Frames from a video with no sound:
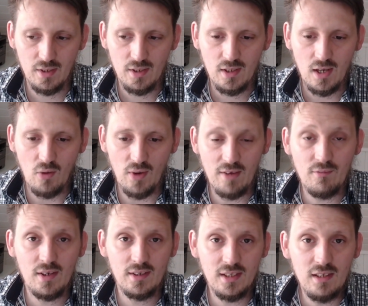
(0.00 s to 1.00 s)

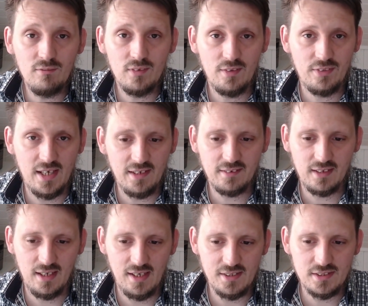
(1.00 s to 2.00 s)
However, even in that
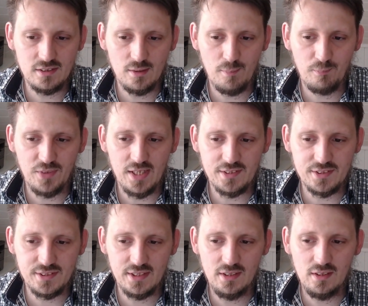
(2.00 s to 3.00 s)
case, there is
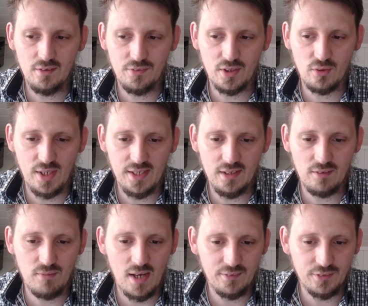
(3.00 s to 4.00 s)
still the great
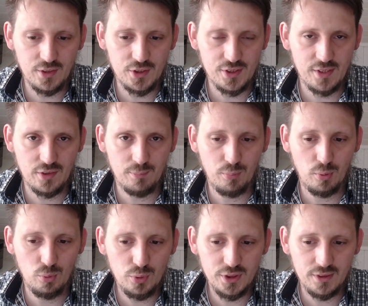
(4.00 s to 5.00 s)
advantage that the
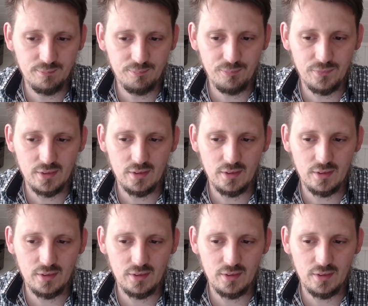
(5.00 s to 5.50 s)
pollution